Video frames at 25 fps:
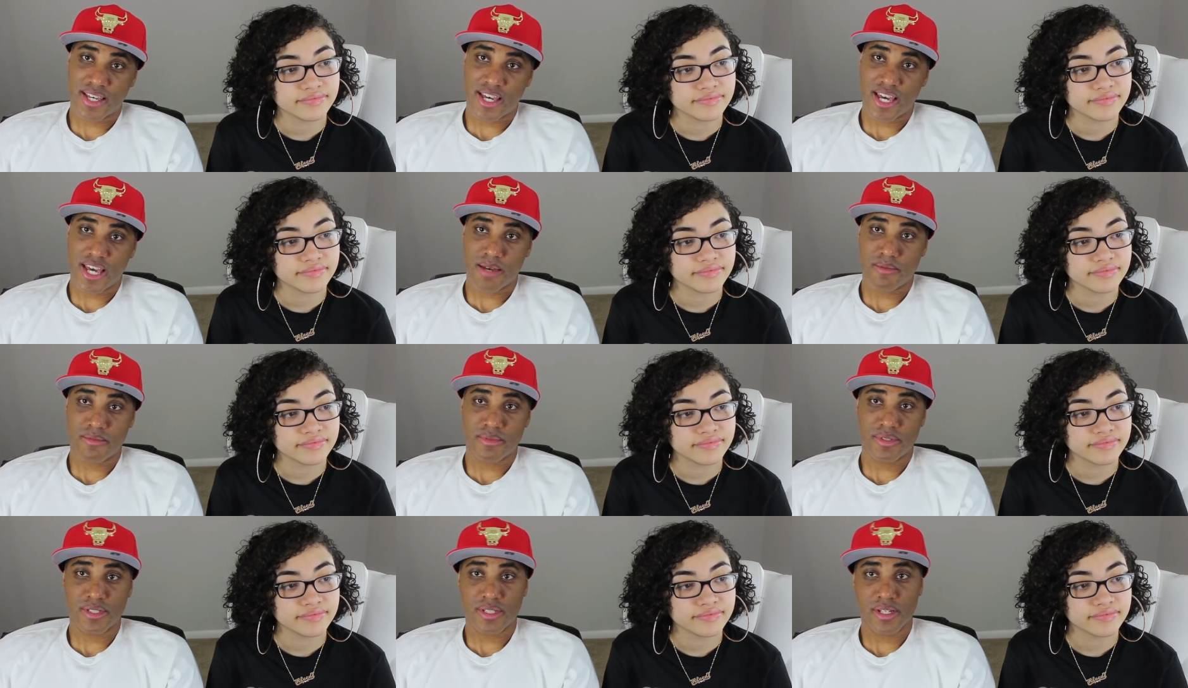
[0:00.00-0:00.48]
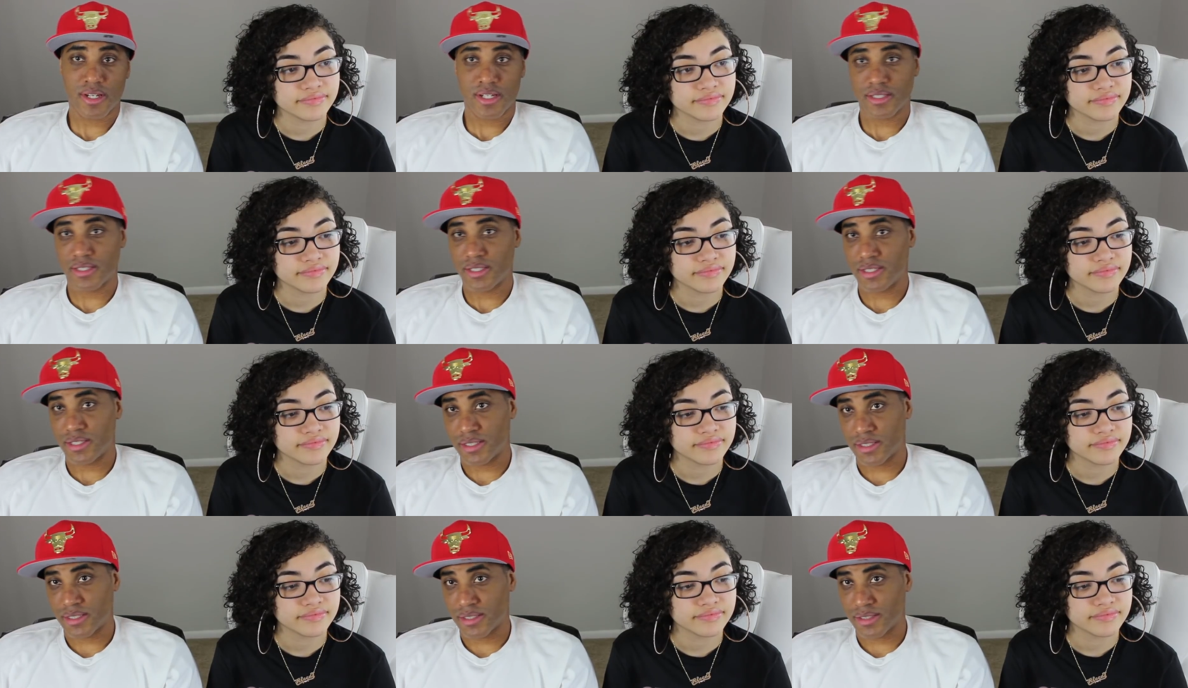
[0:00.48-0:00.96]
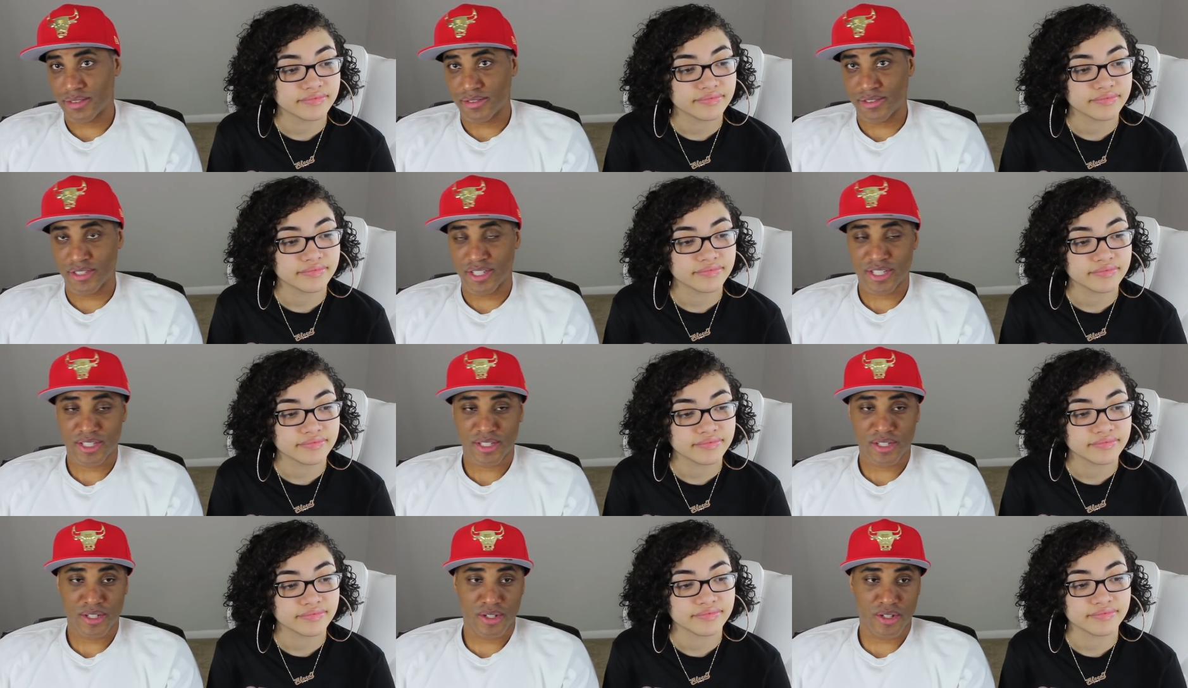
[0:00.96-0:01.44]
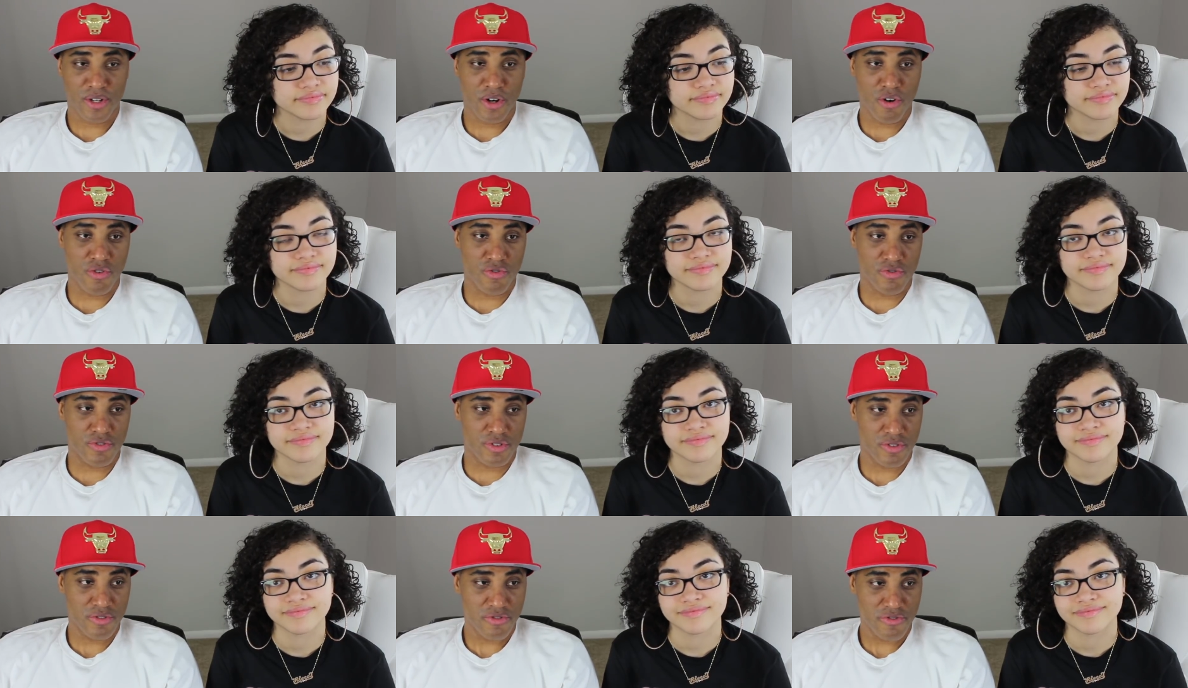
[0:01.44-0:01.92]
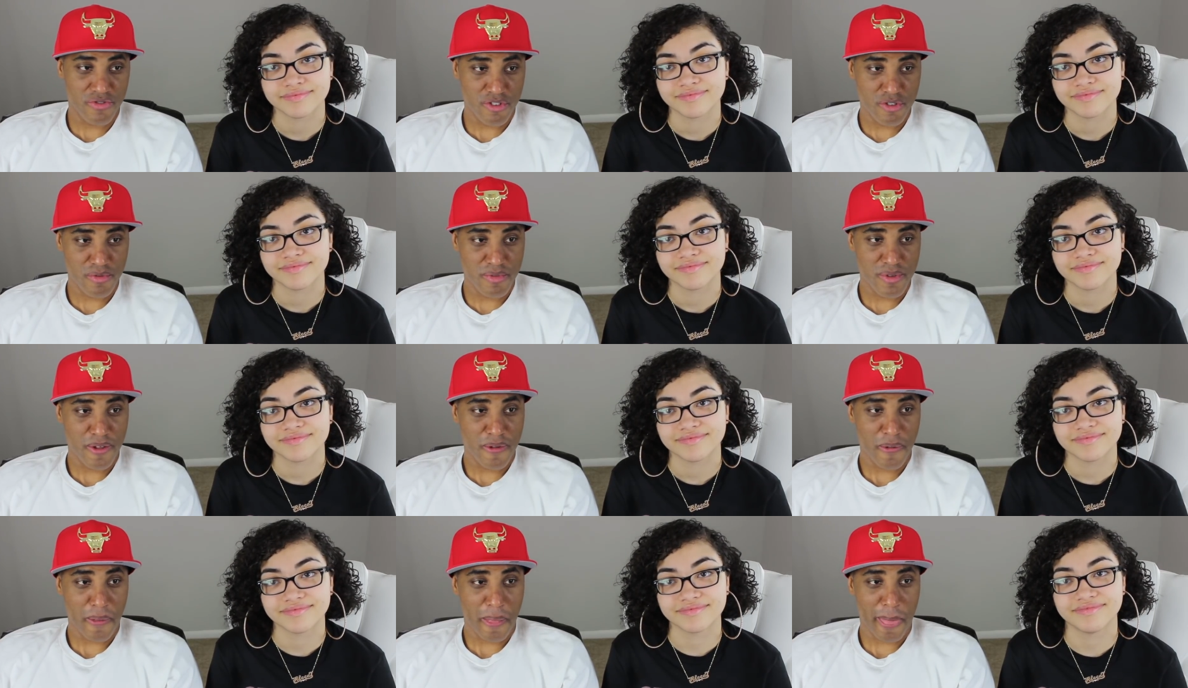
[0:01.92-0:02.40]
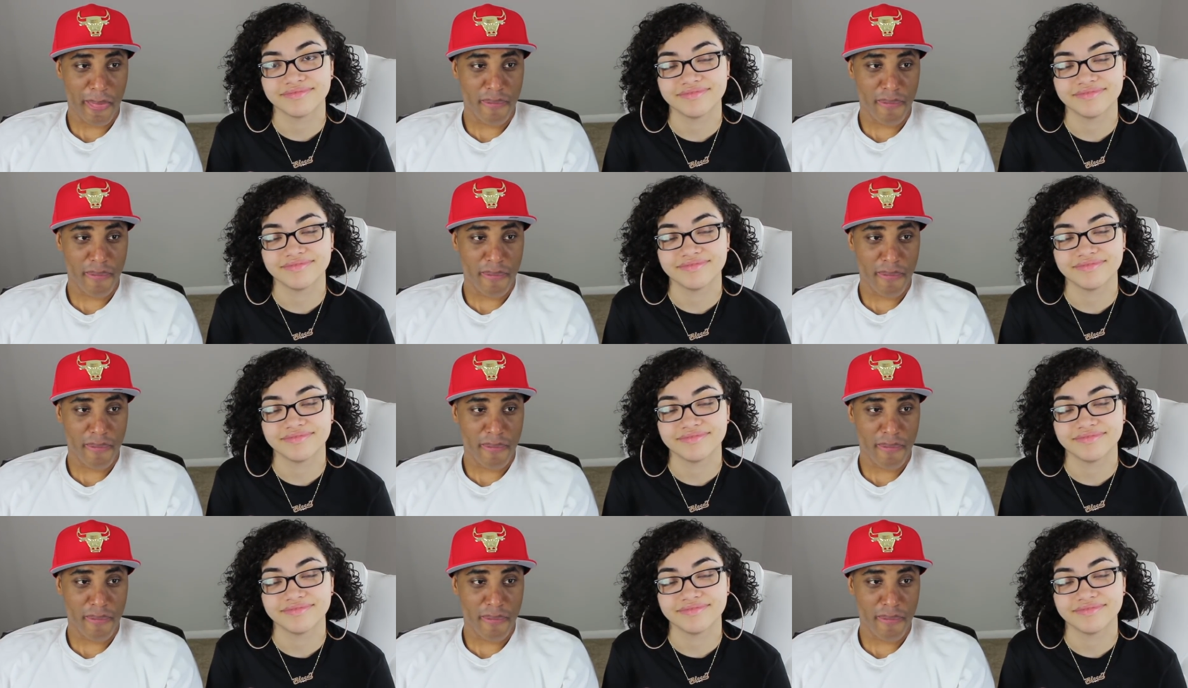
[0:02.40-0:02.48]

Speaker 1: came and, and then just took over. You feel me?